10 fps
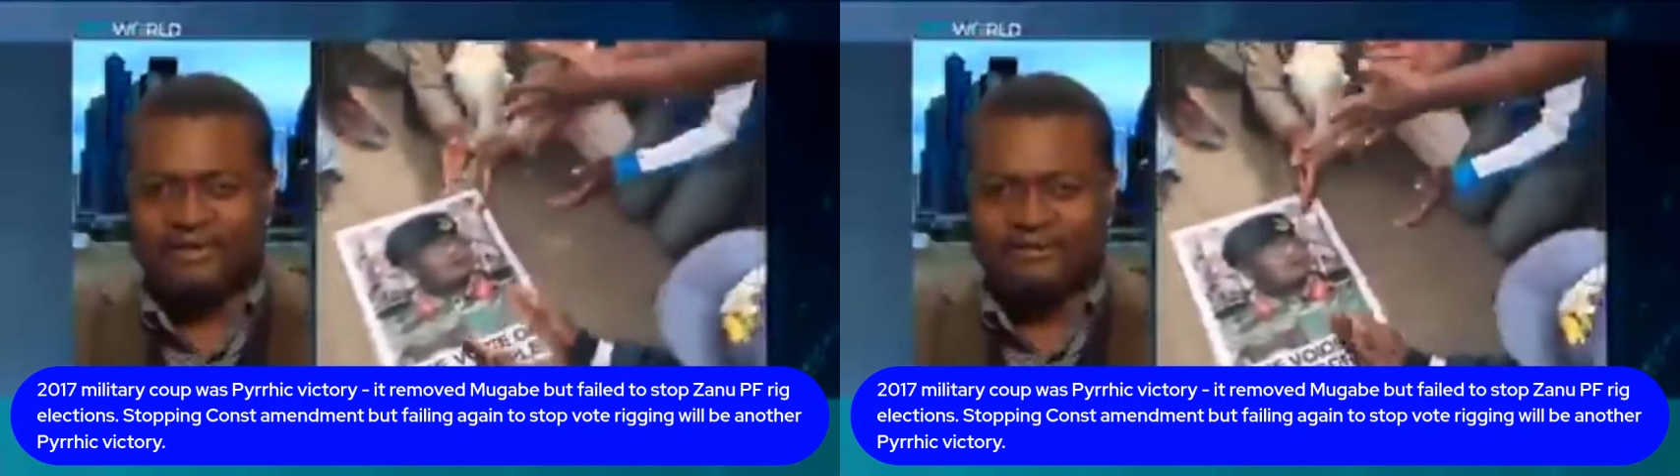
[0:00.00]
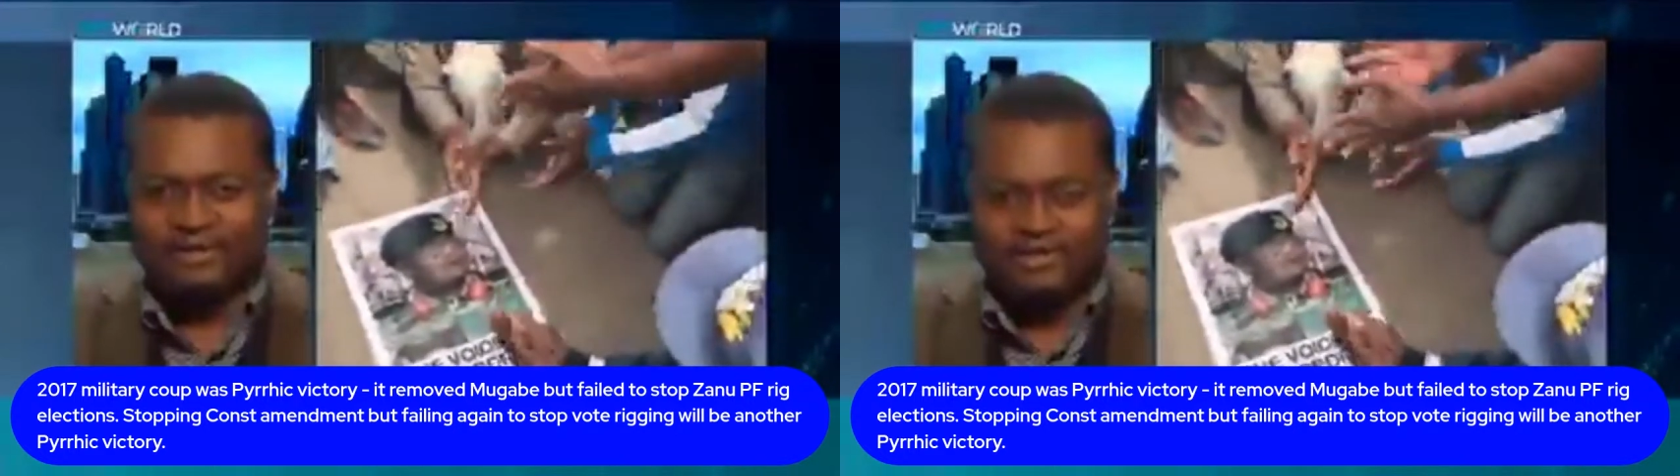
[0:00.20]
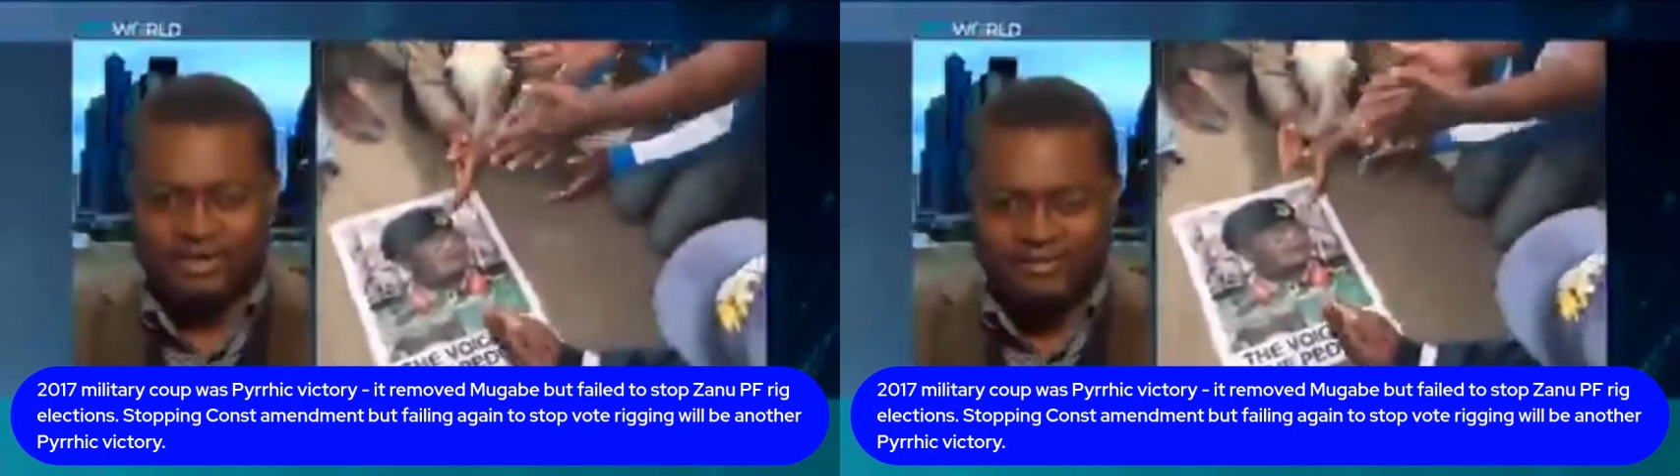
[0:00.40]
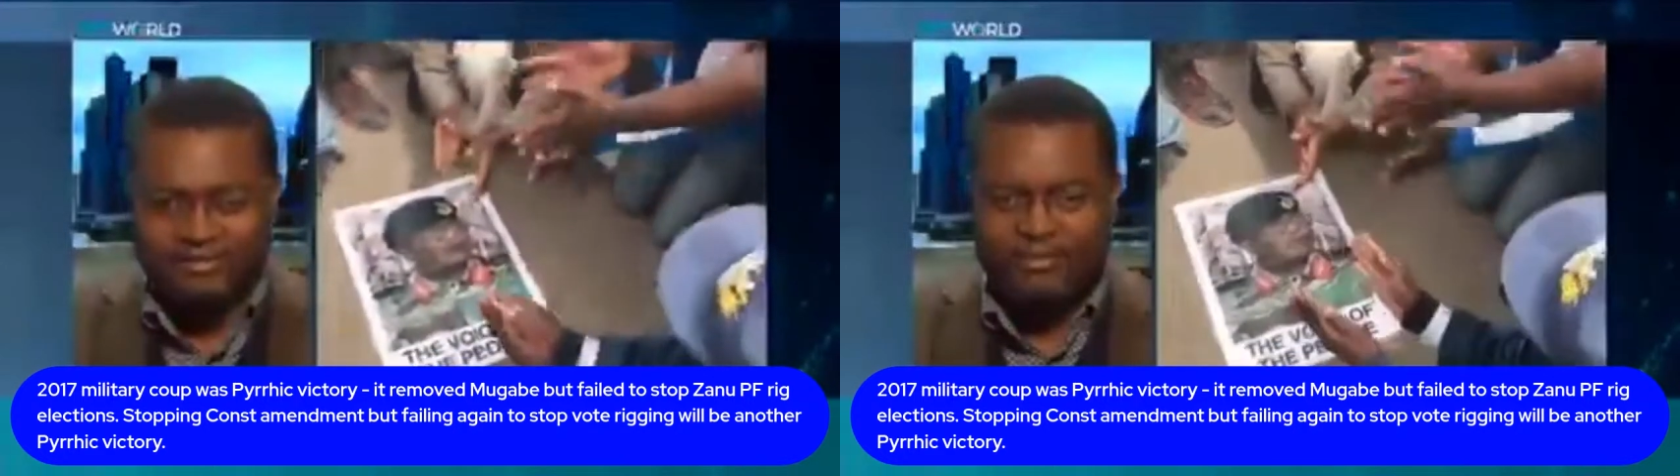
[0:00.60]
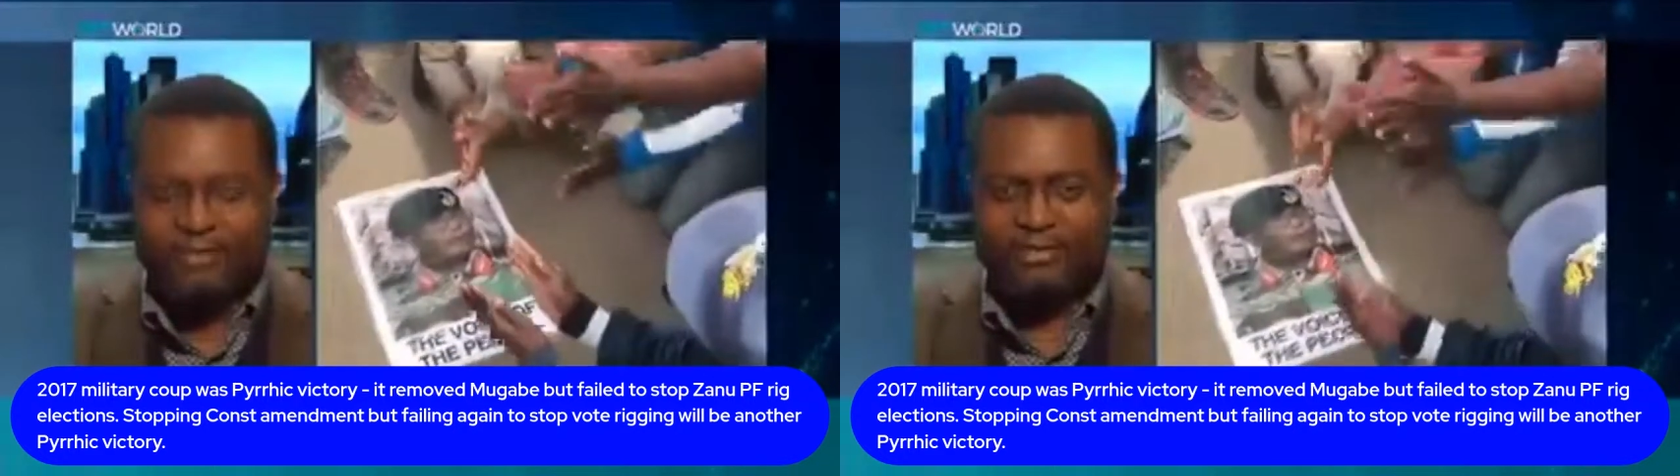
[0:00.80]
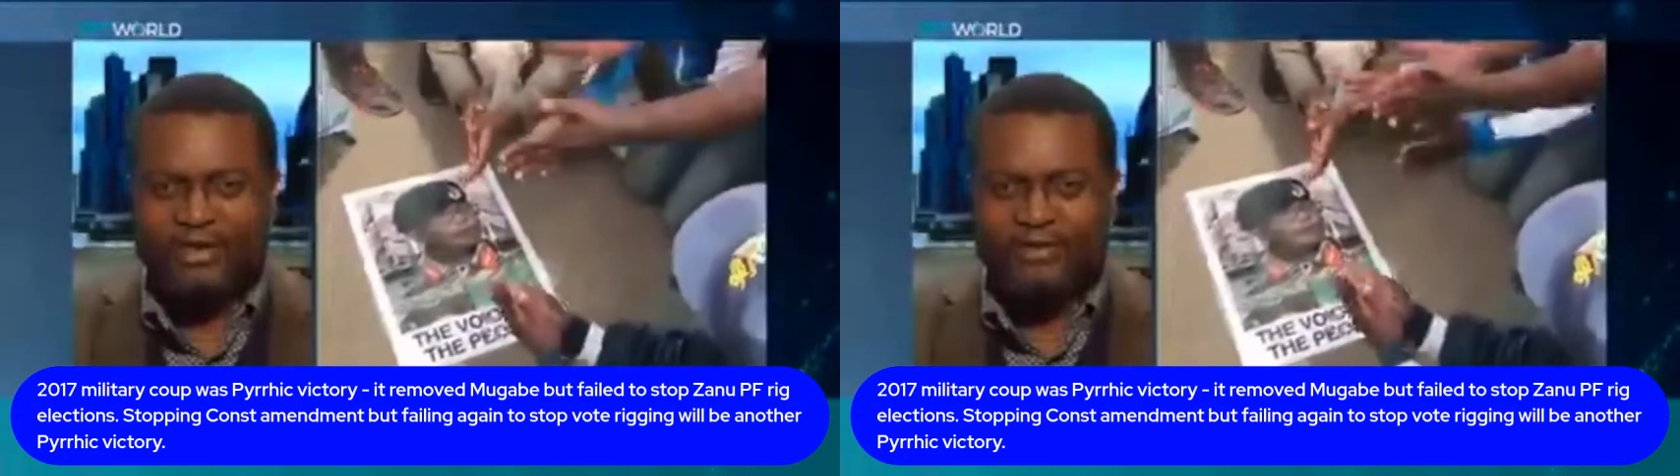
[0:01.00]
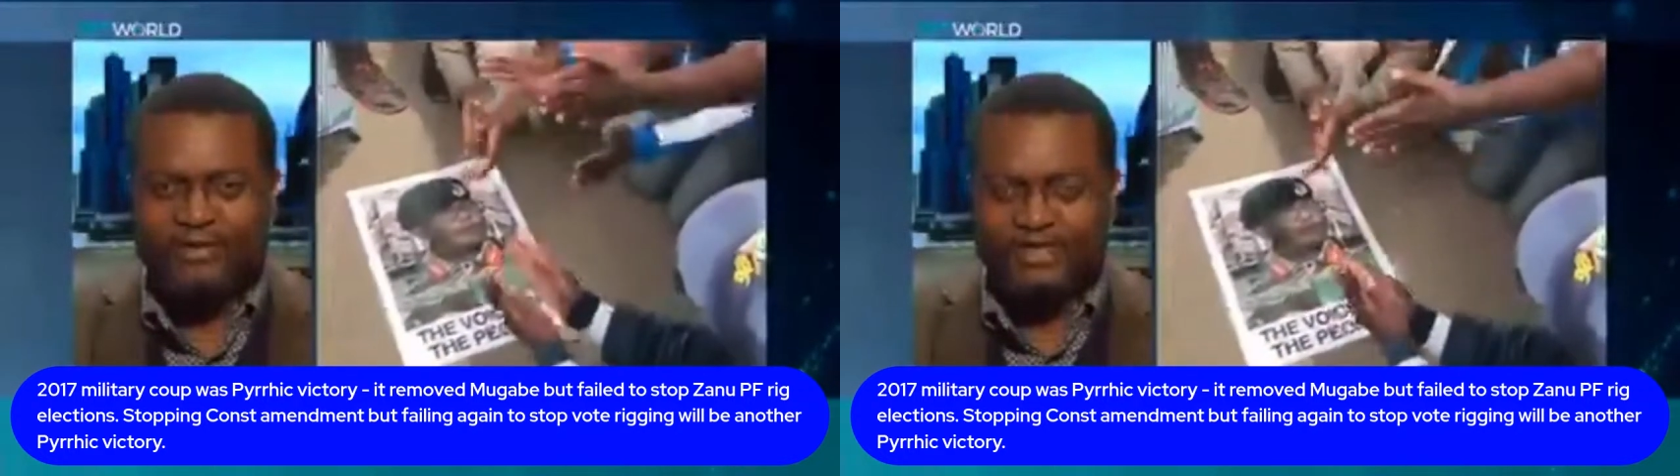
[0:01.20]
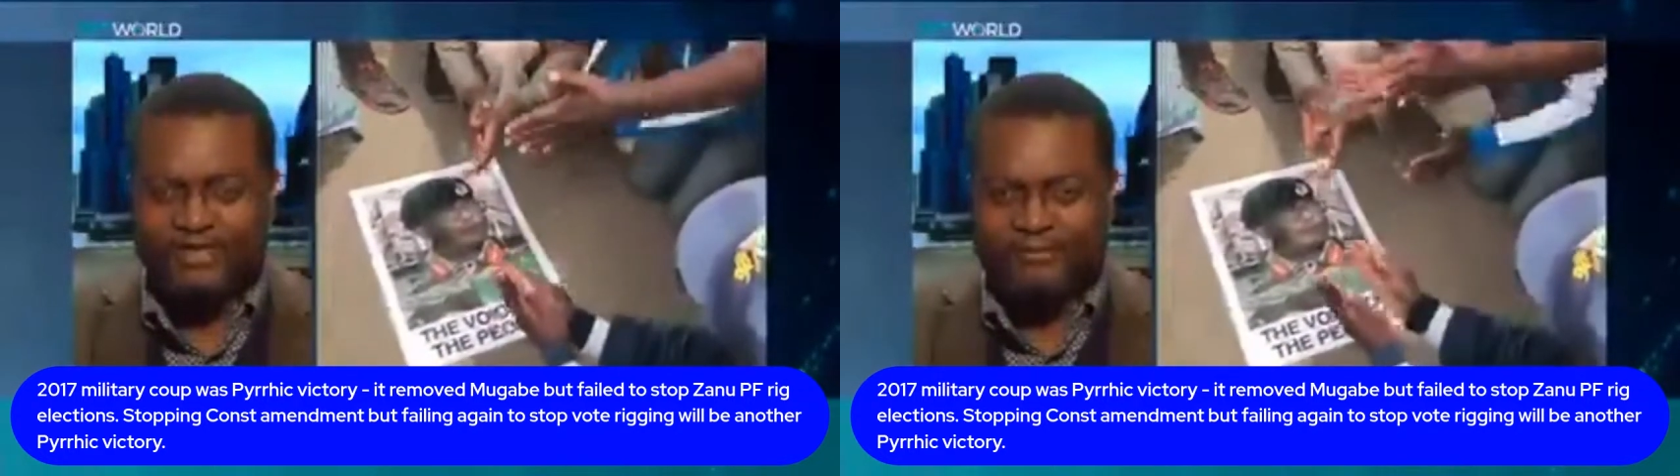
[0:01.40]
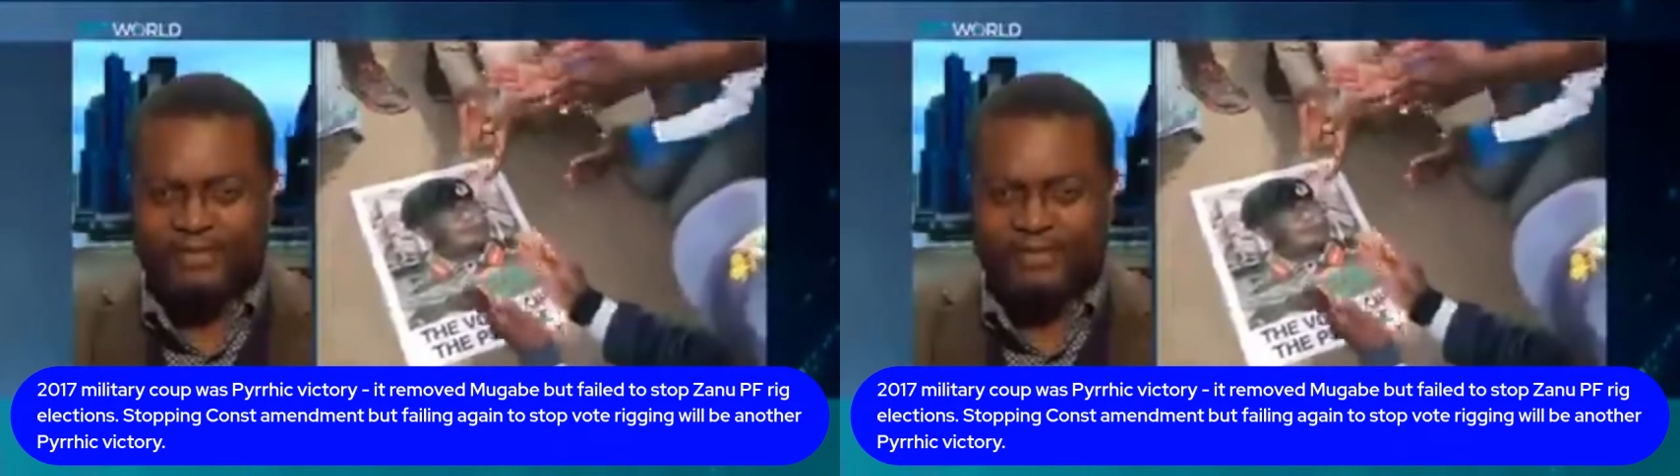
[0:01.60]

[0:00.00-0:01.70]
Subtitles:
regime or a regime